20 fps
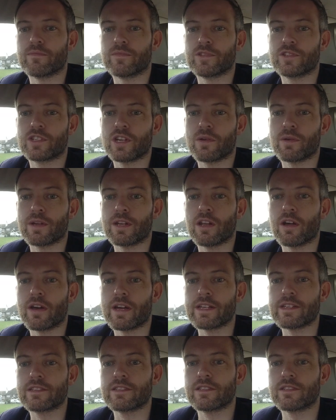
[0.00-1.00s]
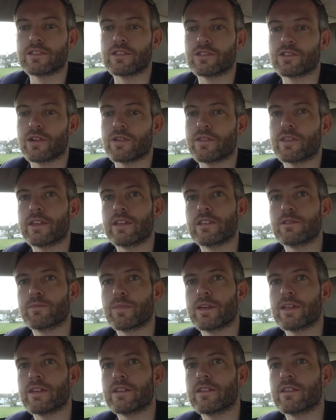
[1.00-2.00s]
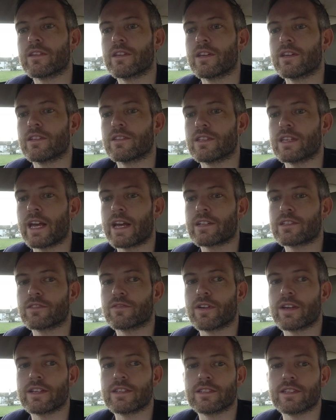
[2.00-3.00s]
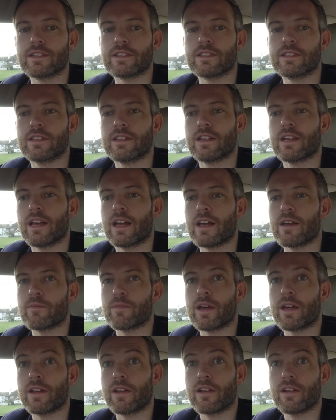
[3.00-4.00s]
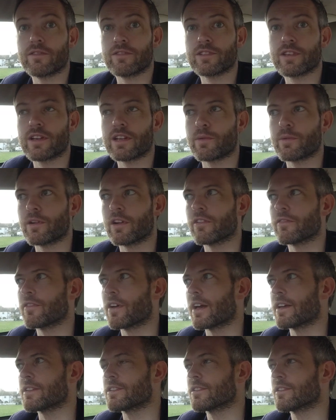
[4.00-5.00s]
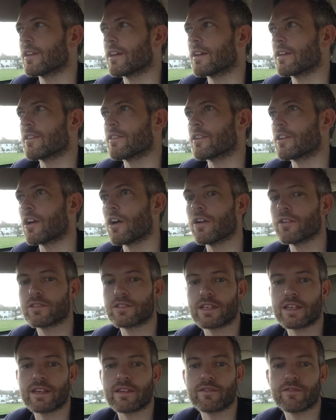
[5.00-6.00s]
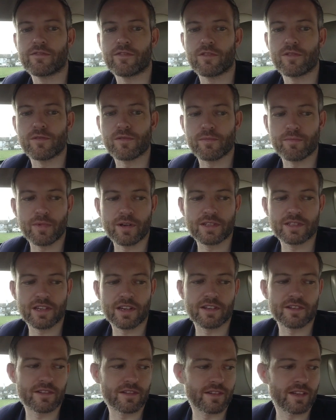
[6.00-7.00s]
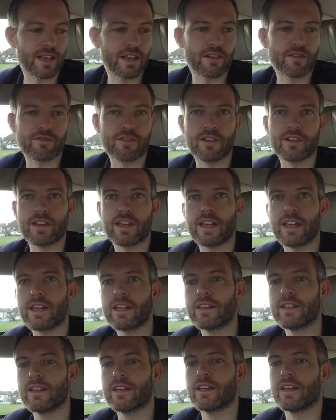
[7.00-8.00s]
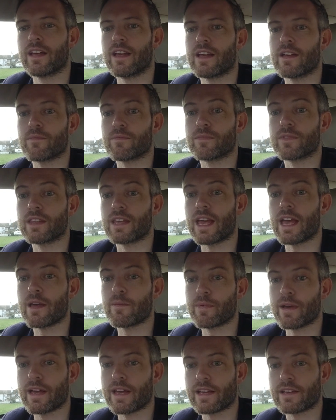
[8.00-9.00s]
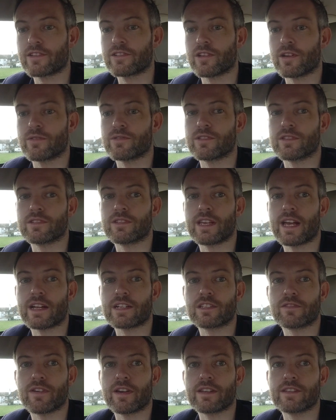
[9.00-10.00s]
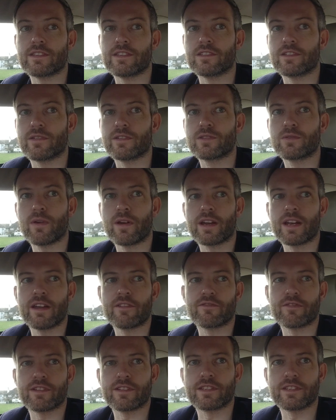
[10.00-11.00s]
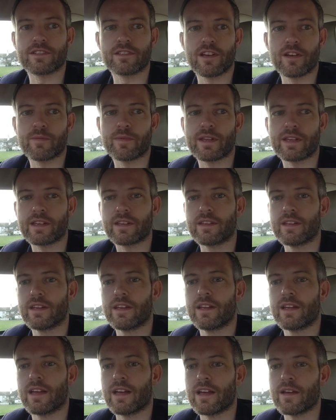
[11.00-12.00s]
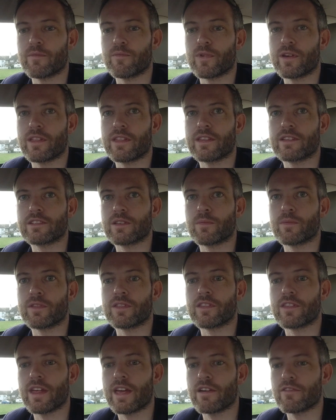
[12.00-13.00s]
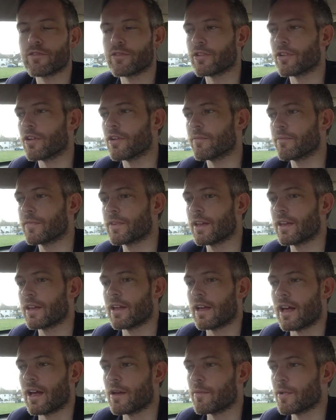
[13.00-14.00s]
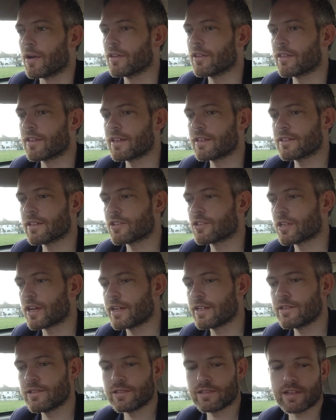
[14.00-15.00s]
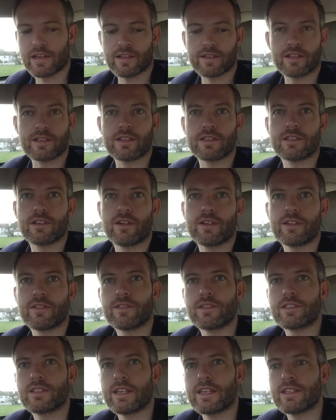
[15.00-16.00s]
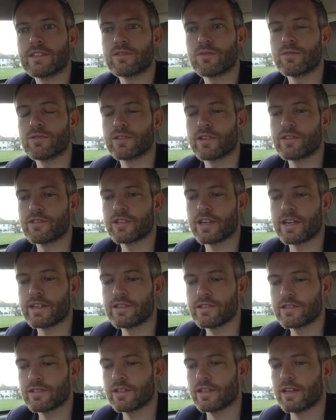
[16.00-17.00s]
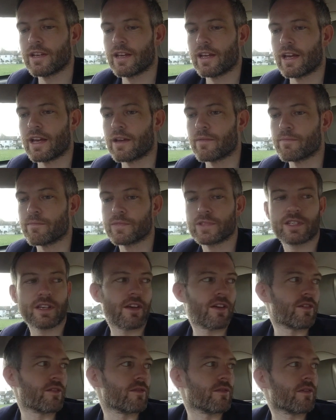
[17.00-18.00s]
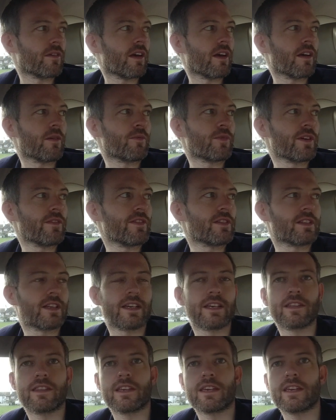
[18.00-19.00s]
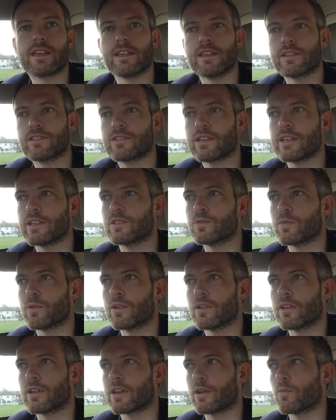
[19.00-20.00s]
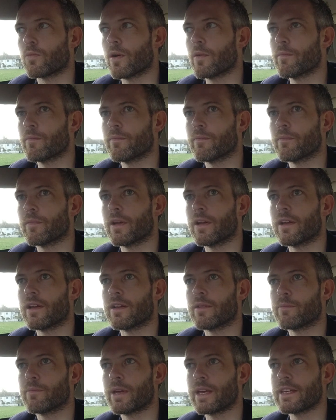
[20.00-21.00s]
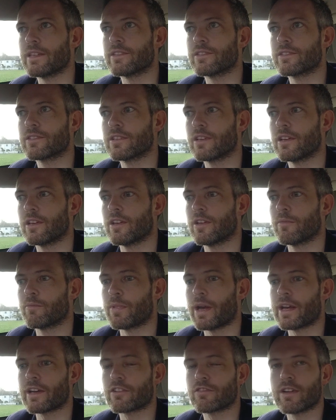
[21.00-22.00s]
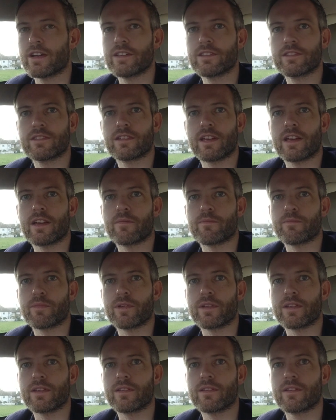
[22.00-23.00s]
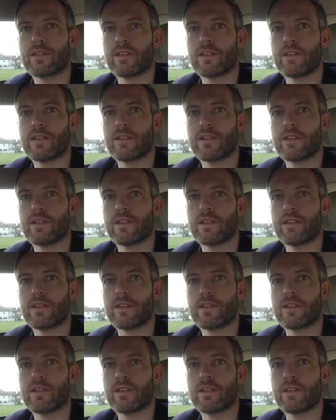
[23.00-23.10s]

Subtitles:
show a light to show that it's been deactivated. And certainly when I've had the car seat for my son in the front here, the airbag shows as deactivated. So it's quite clever at determining whether there's someone there or not. Other things that changed, the design of the seats also changed. So previously the seats were like a one-piece backrest, but